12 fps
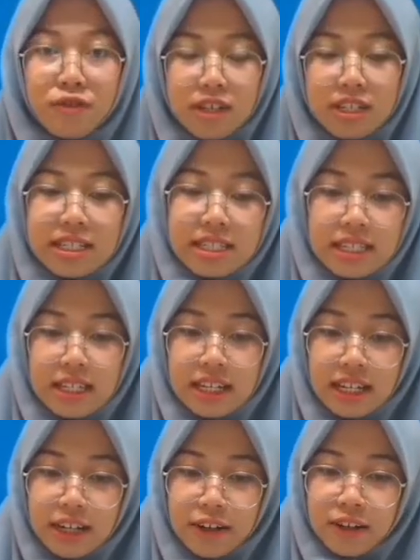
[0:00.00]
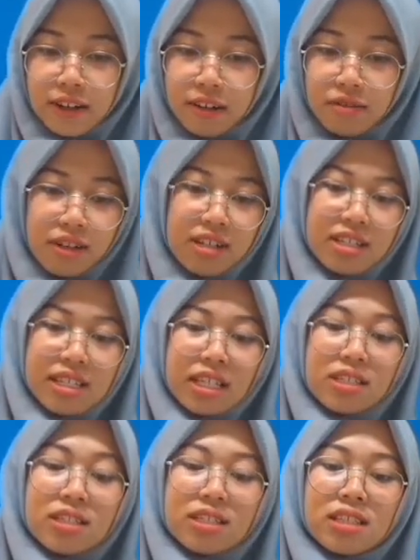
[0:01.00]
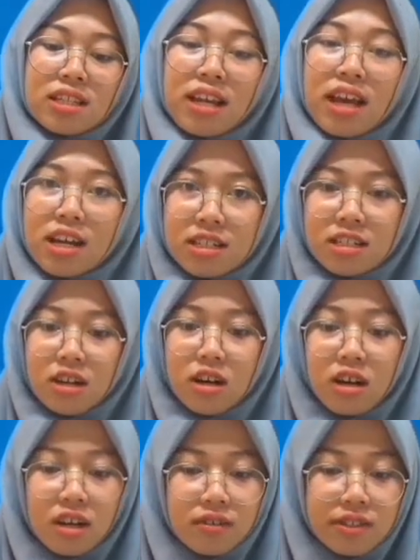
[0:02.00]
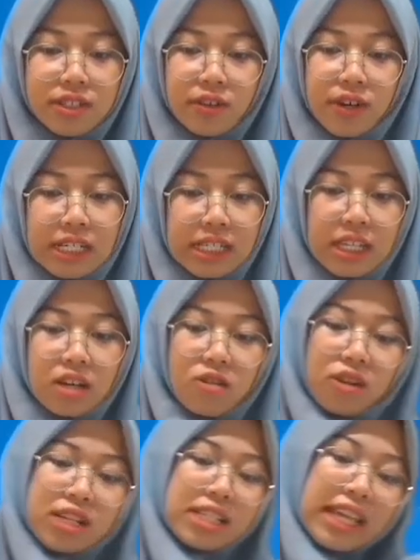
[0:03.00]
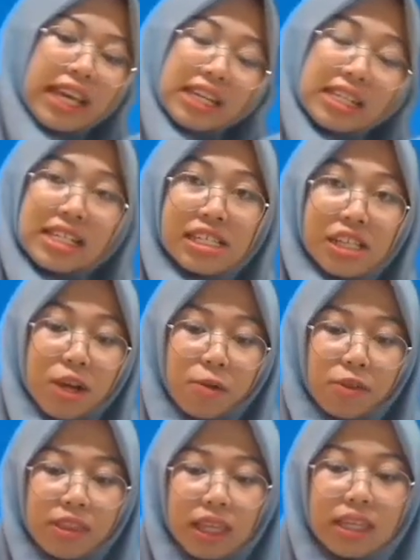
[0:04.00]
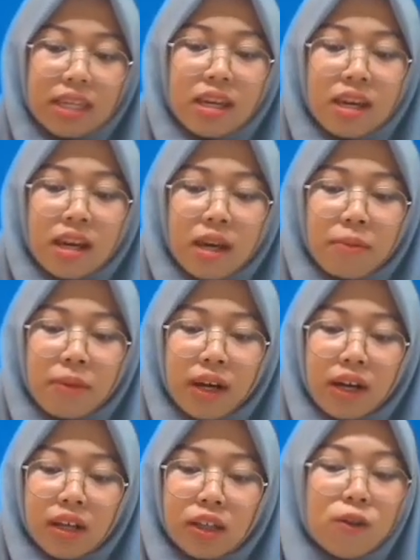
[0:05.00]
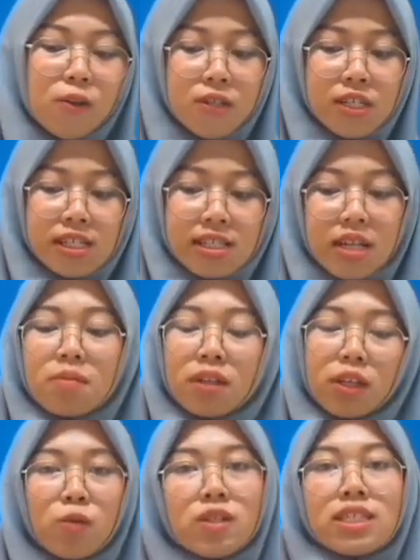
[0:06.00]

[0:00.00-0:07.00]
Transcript: Reference. Reference is an act of directing or indicating something by using some